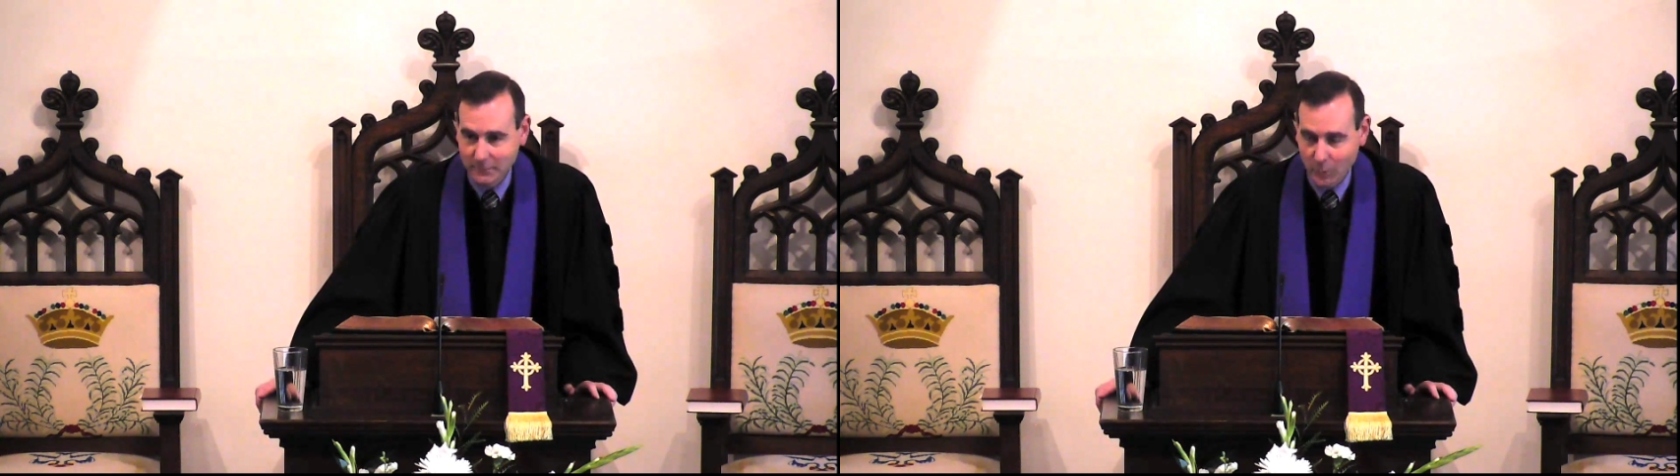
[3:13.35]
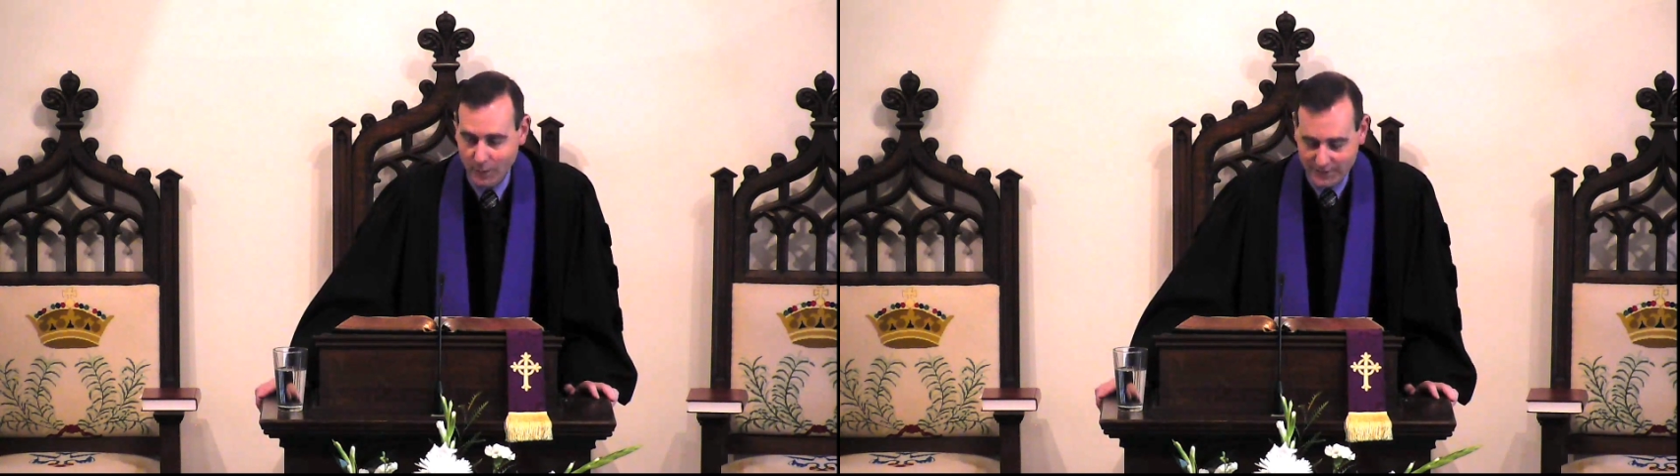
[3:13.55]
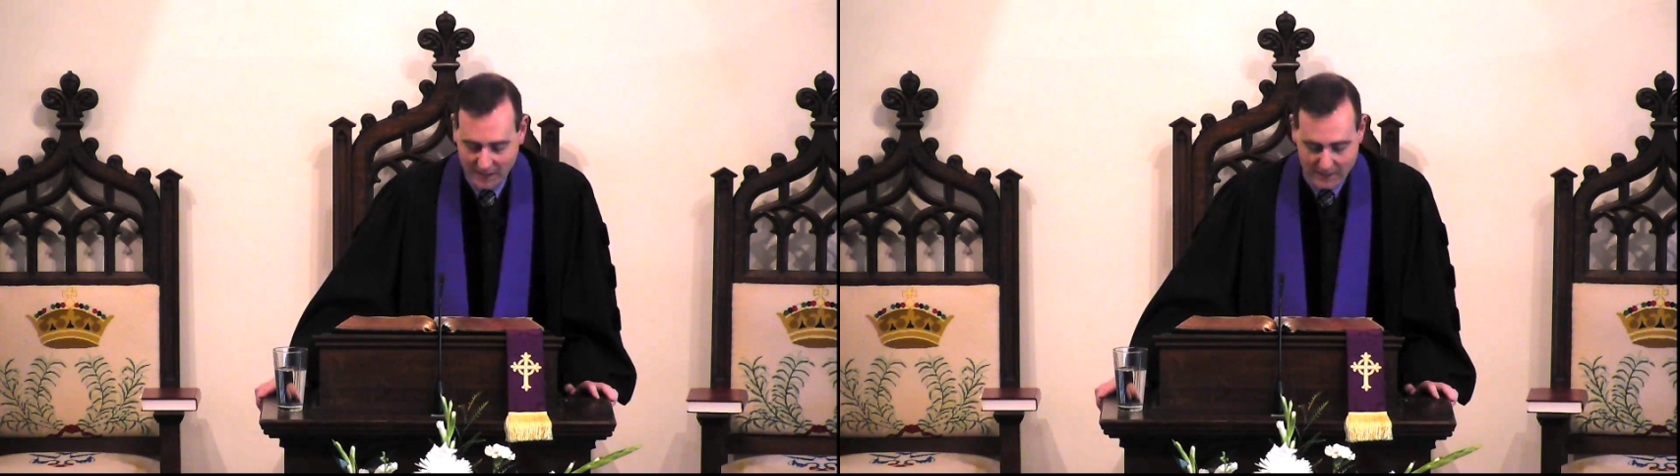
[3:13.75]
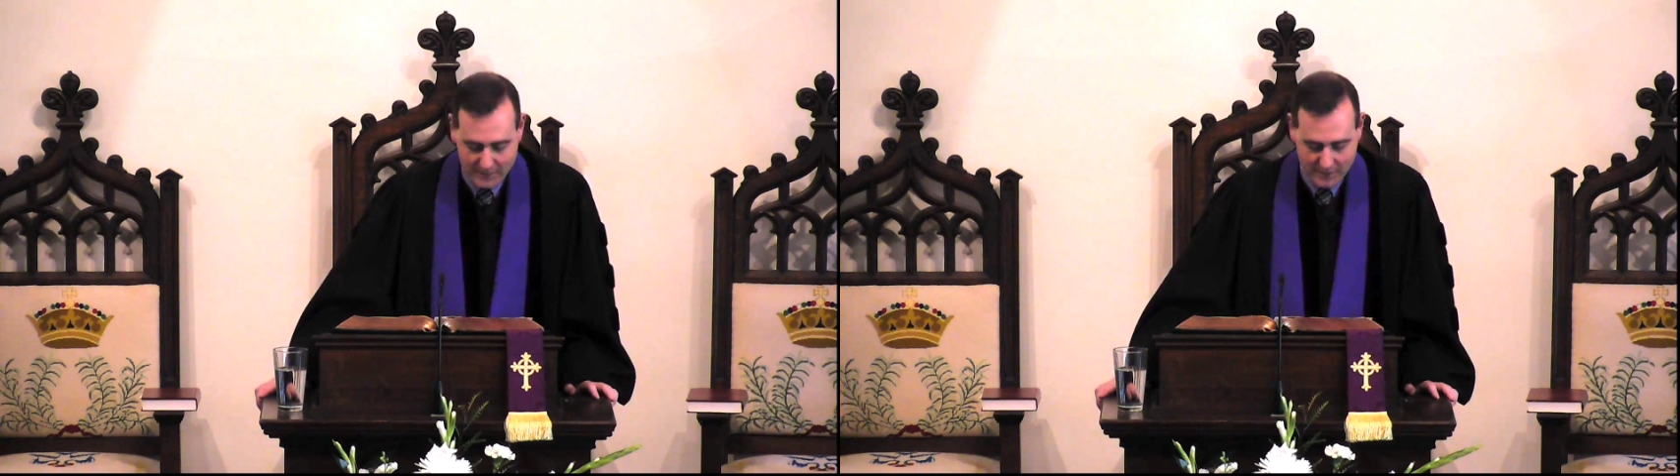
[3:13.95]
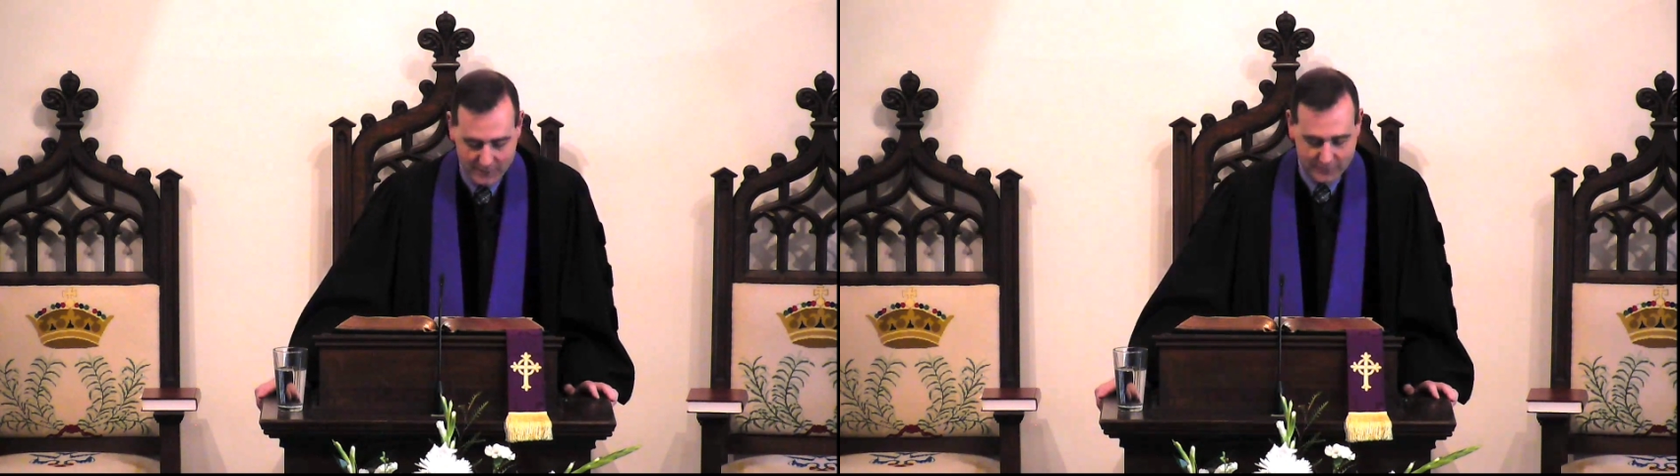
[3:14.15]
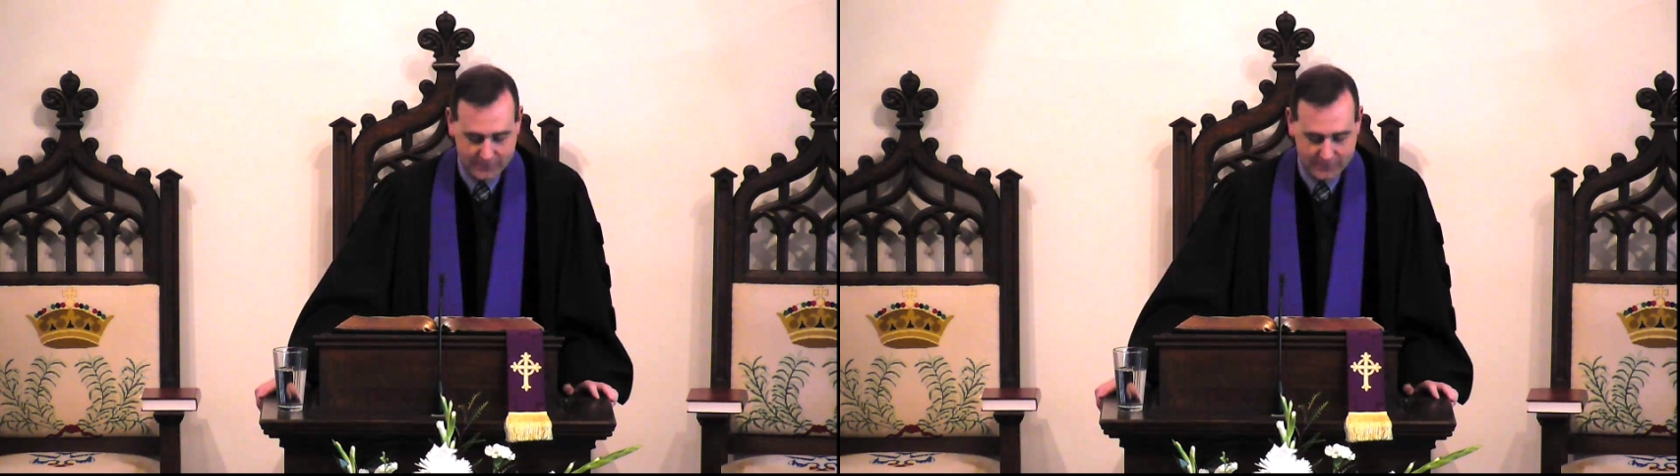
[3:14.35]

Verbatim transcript: what time it is?